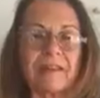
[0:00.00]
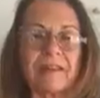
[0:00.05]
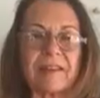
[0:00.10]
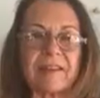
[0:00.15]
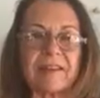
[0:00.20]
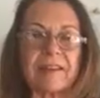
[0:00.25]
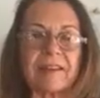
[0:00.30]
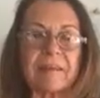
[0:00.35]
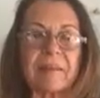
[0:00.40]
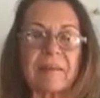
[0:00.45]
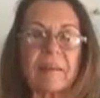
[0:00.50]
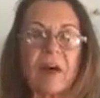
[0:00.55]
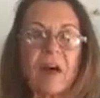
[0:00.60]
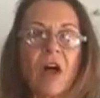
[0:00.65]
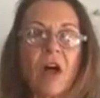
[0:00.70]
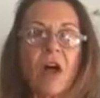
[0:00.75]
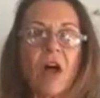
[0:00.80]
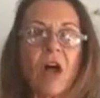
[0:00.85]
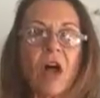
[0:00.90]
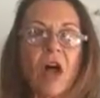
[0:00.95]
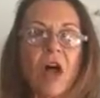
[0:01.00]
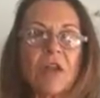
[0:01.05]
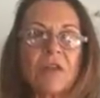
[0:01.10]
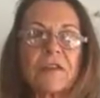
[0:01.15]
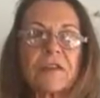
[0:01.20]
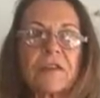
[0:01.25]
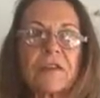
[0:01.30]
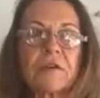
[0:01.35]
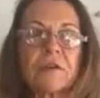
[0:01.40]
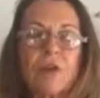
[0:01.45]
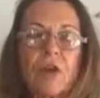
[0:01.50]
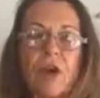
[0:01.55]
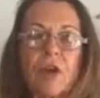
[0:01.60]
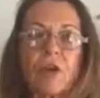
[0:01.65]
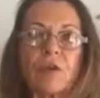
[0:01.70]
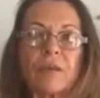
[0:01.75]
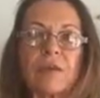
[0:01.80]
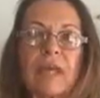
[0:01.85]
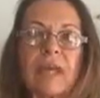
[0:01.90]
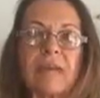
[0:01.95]
system, also
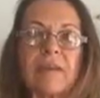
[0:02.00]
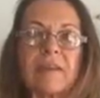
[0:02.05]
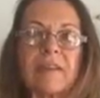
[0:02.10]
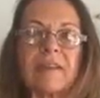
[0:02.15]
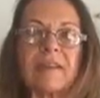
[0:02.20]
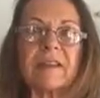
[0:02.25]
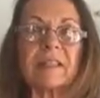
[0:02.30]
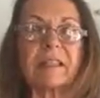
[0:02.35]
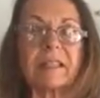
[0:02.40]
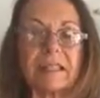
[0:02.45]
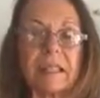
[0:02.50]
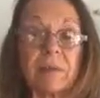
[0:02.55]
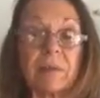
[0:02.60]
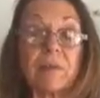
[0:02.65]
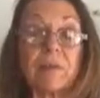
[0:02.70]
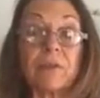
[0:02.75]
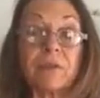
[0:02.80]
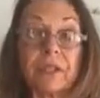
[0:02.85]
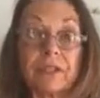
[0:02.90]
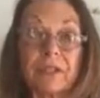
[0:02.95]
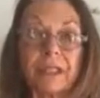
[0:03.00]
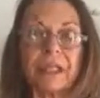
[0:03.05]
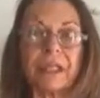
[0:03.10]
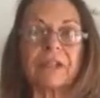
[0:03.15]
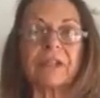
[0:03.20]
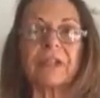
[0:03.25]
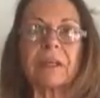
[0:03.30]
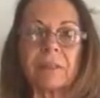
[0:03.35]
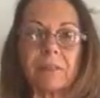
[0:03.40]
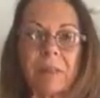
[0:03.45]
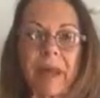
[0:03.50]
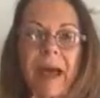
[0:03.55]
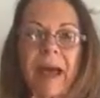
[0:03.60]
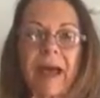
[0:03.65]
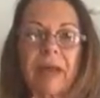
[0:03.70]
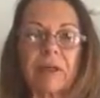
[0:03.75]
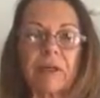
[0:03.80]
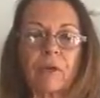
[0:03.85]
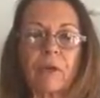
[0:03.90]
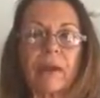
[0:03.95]
known as the lymph clearing
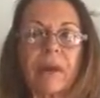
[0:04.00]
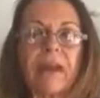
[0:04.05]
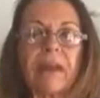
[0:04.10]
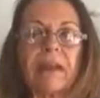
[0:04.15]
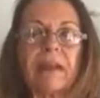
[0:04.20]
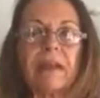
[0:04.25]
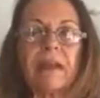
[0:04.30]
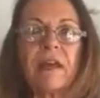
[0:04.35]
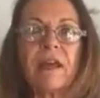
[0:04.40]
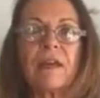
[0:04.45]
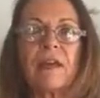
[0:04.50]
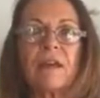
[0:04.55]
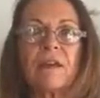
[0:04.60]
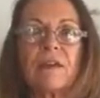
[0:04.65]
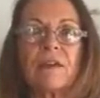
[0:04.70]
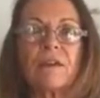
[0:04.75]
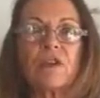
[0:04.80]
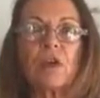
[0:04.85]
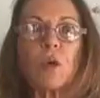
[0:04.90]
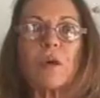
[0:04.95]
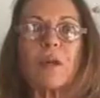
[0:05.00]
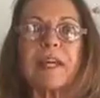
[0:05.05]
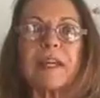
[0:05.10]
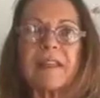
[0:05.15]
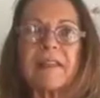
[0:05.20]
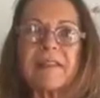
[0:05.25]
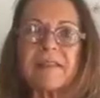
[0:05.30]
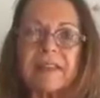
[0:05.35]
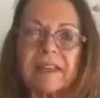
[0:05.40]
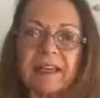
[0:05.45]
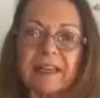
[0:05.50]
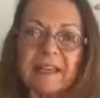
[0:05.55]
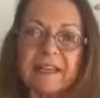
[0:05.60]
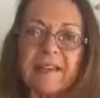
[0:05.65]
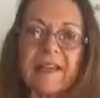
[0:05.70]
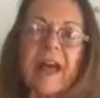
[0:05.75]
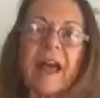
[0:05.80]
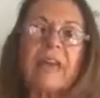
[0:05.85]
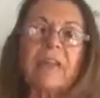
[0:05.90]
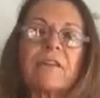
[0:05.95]
pathway. So it is
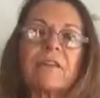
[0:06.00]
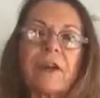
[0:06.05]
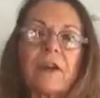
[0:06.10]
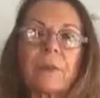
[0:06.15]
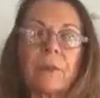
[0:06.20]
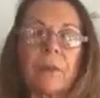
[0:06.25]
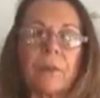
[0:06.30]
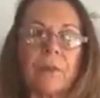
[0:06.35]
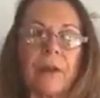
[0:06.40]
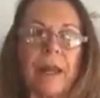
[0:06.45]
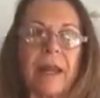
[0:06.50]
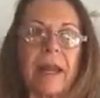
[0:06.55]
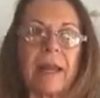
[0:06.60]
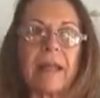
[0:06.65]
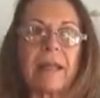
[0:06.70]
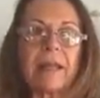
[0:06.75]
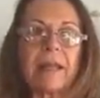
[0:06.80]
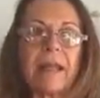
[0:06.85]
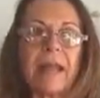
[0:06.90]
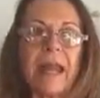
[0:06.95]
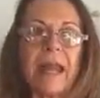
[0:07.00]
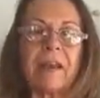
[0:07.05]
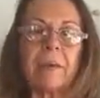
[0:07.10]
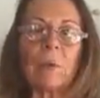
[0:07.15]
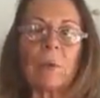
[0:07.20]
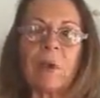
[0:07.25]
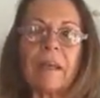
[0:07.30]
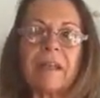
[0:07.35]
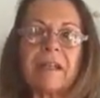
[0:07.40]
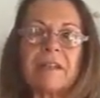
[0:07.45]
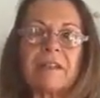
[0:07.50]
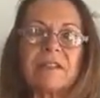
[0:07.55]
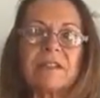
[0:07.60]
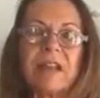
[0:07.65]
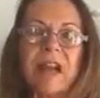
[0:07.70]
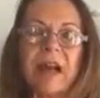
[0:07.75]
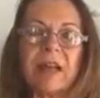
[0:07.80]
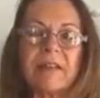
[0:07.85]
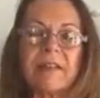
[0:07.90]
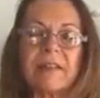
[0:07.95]
inside of our brain, and what it
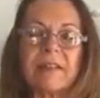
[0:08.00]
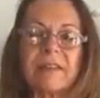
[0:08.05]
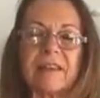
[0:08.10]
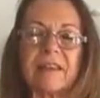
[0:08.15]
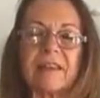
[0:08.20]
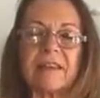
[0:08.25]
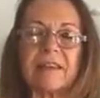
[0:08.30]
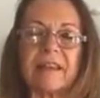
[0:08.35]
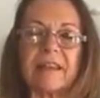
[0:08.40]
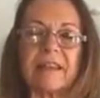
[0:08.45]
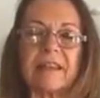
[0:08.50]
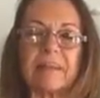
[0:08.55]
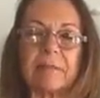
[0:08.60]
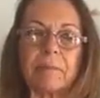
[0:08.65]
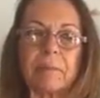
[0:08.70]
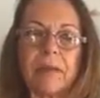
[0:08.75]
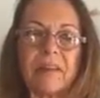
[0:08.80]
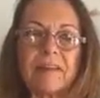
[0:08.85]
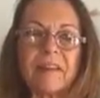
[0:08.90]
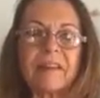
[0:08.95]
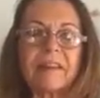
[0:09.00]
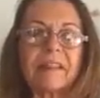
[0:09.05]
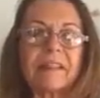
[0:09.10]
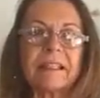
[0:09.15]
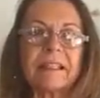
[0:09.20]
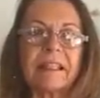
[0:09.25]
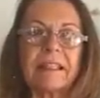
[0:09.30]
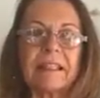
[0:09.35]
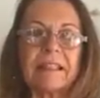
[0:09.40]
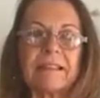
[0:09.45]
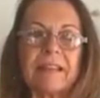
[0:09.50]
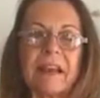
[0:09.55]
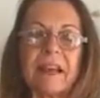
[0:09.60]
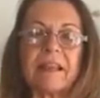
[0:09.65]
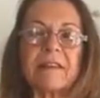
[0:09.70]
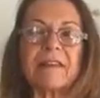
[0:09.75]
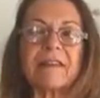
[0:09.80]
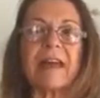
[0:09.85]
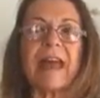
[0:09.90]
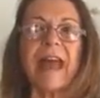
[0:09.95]
does is it basically
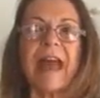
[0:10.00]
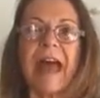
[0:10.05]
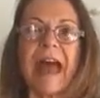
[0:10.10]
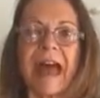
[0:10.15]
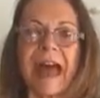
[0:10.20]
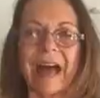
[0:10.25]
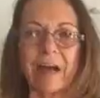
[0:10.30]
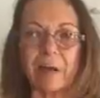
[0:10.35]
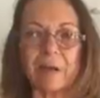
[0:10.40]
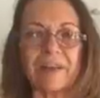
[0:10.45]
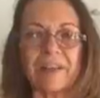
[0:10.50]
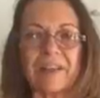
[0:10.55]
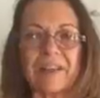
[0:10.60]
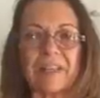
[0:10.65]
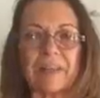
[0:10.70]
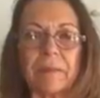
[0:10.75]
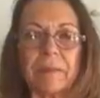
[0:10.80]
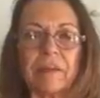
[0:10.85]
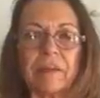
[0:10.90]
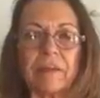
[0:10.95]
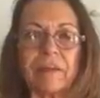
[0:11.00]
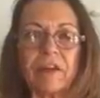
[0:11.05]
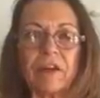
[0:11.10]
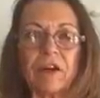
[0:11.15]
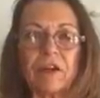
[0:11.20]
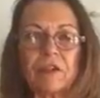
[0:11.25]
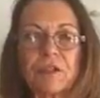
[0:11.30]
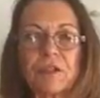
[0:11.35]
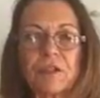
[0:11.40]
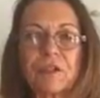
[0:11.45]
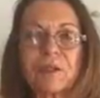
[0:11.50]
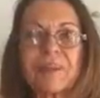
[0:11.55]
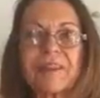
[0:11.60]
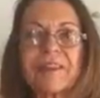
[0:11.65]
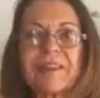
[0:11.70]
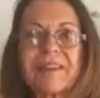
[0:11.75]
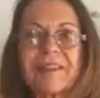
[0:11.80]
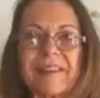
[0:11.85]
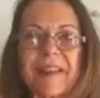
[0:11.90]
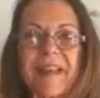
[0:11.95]
does housekeeping. There are
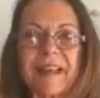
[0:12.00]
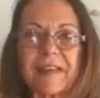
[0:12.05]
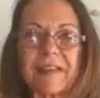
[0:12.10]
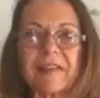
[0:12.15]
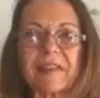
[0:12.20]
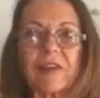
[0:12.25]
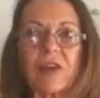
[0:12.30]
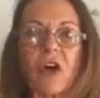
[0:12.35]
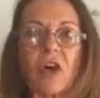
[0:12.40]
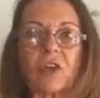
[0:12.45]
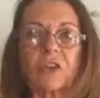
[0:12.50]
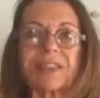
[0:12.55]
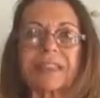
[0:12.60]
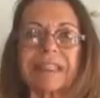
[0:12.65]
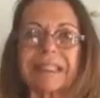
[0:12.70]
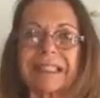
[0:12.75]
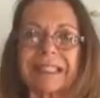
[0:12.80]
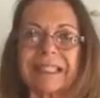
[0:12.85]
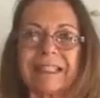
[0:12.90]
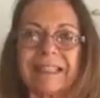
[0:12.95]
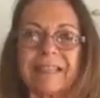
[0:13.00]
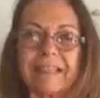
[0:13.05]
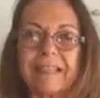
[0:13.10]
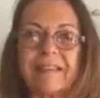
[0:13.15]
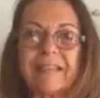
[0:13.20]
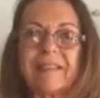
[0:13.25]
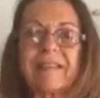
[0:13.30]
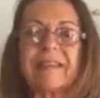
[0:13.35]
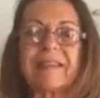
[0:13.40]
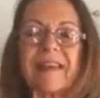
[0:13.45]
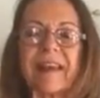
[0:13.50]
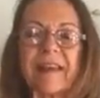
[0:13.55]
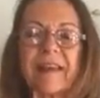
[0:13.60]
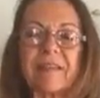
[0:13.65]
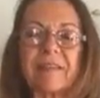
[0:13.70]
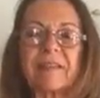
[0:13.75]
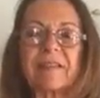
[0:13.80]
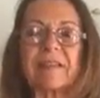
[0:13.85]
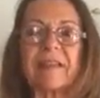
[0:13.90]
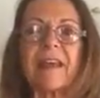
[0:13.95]
certain cells called glia
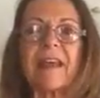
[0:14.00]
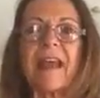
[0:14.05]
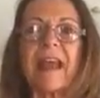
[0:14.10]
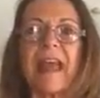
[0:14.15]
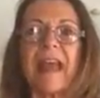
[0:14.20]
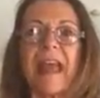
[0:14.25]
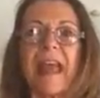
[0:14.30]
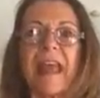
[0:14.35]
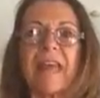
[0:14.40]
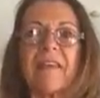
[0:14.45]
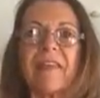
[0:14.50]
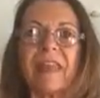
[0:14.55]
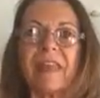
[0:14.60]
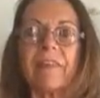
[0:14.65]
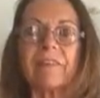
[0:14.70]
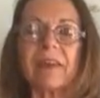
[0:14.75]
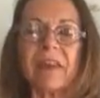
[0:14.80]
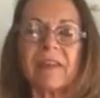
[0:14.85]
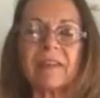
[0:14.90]
cells, and they